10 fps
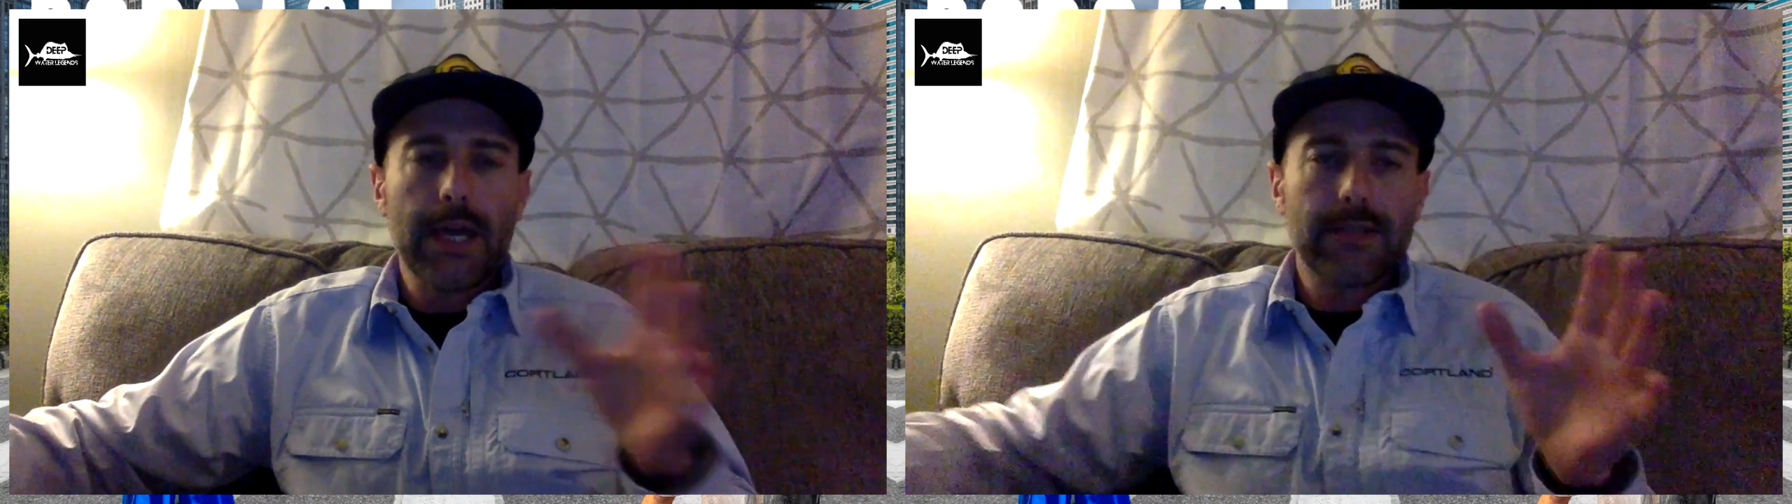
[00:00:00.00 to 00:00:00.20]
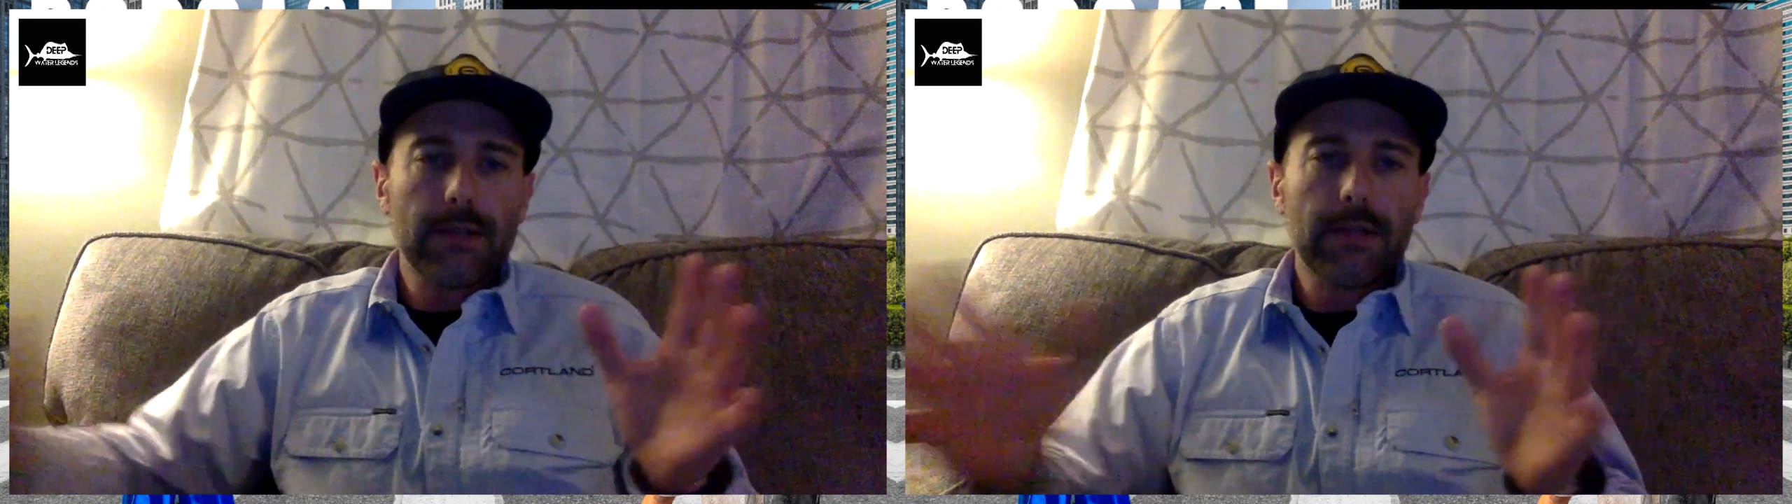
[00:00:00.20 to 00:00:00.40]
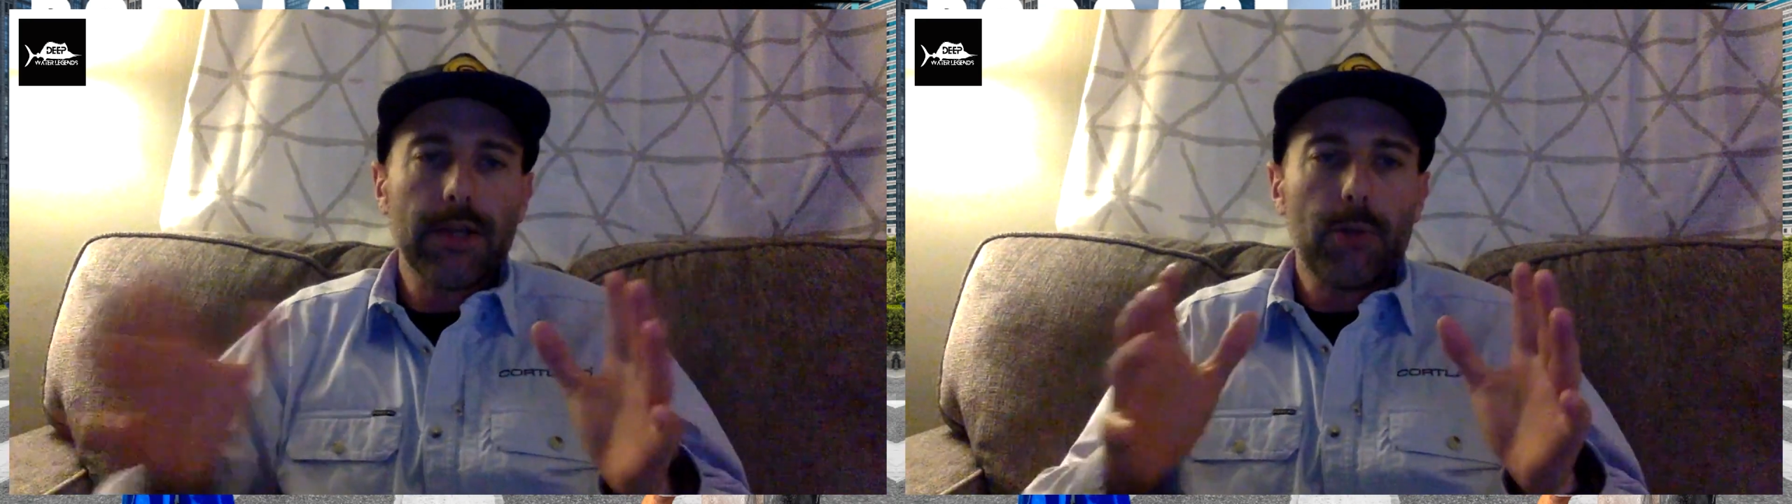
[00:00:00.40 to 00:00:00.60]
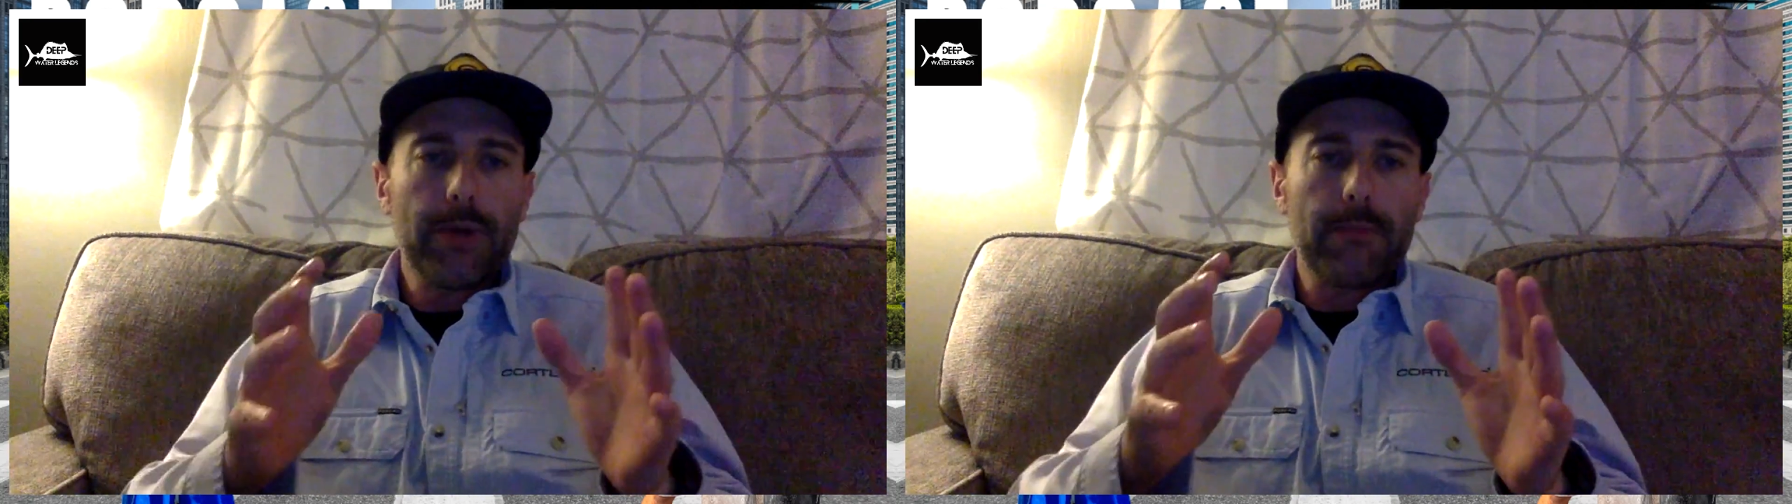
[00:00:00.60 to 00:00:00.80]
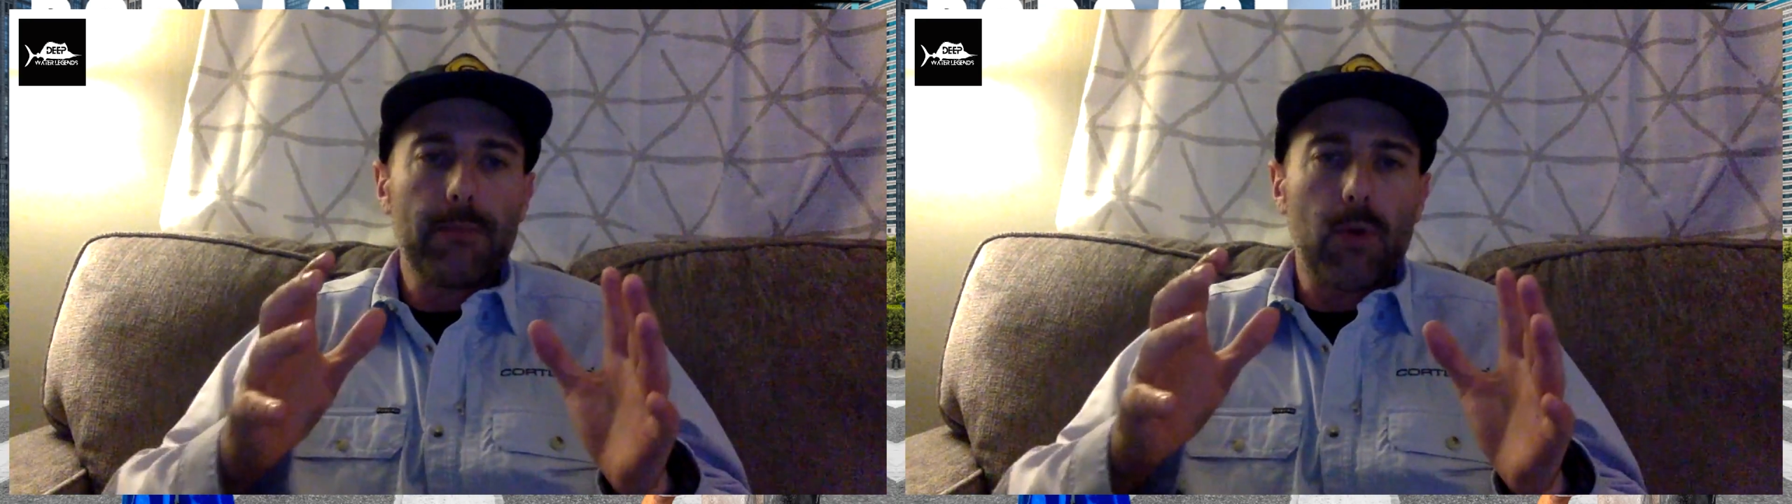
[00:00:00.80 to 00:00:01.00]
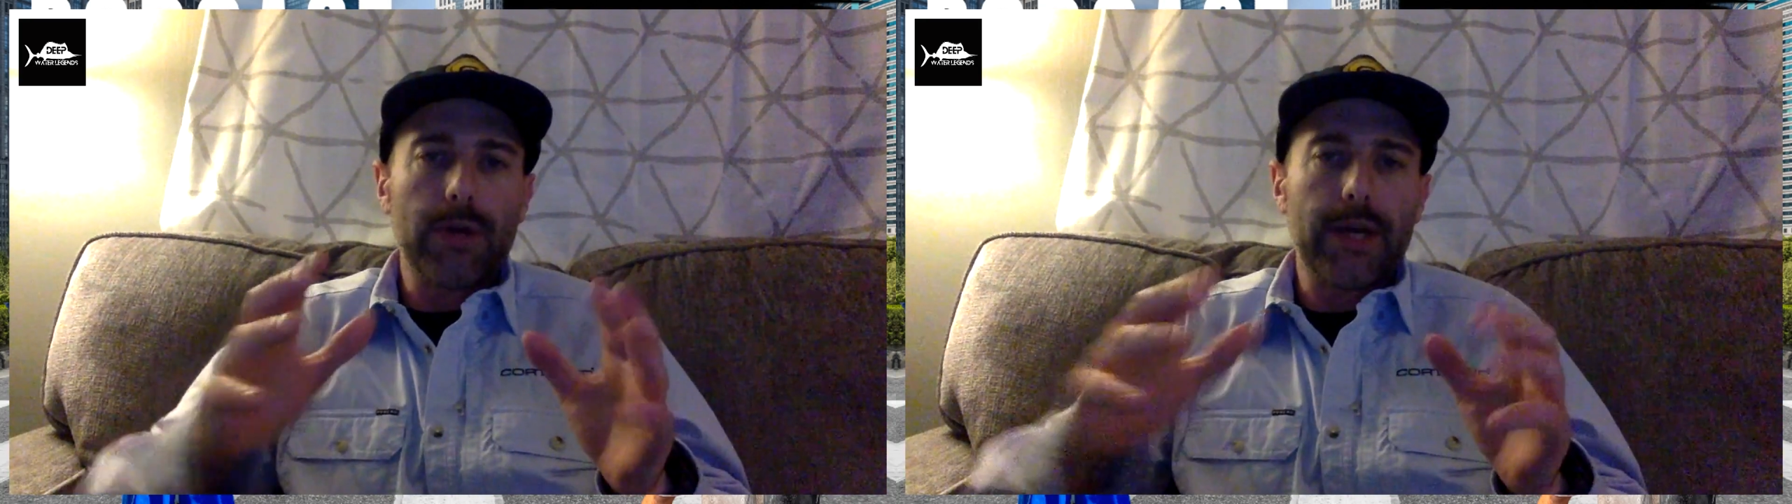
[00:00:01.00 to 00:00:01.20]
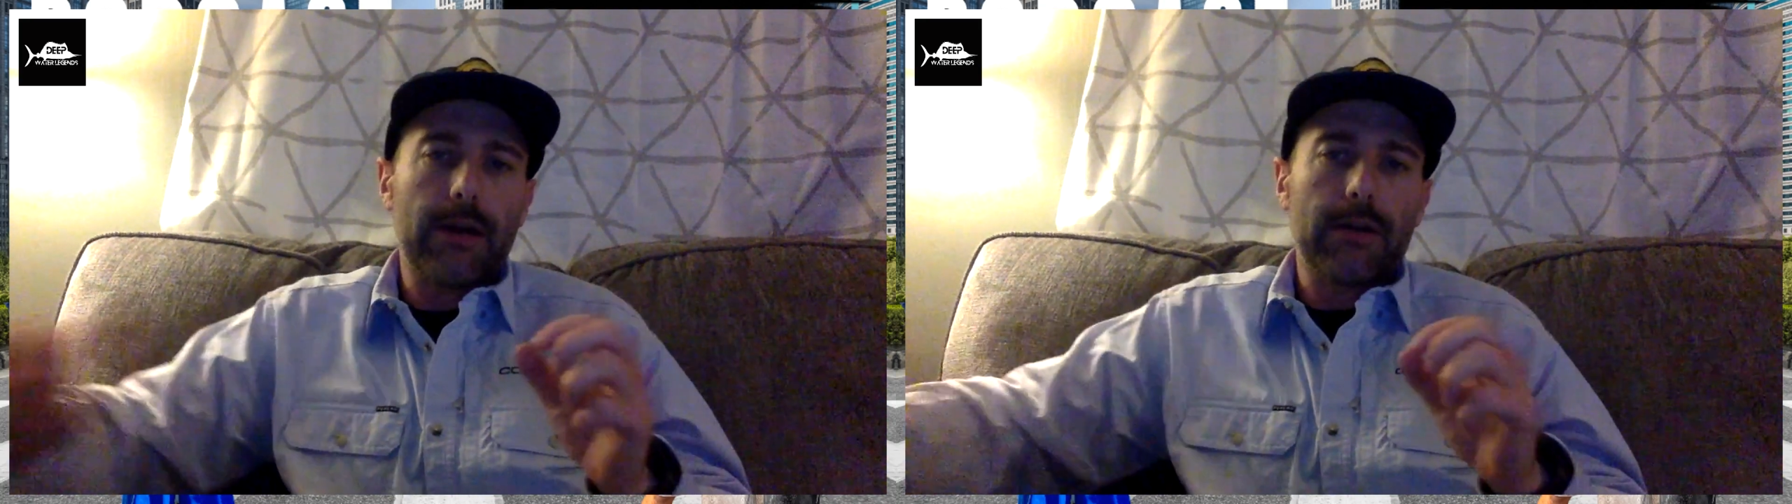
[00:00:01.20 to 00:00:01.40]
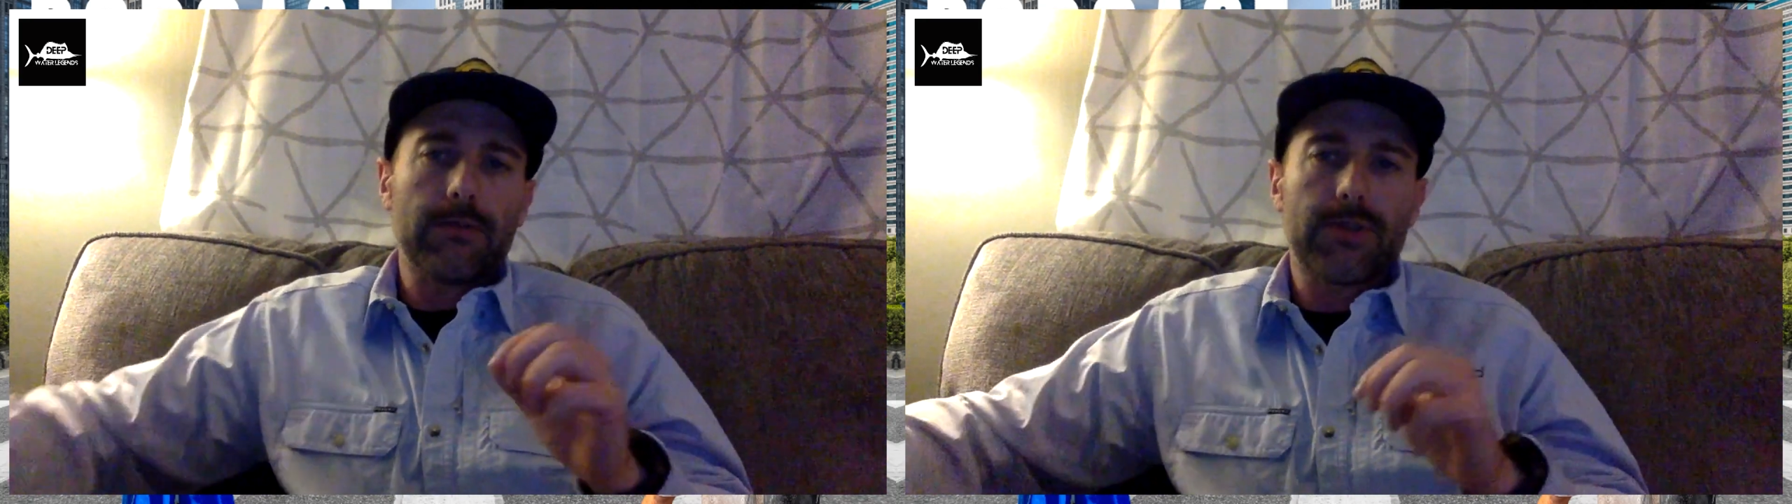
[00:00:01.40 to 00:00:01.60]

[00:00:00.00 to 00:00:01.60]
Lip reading: it's a little bit more narrowed.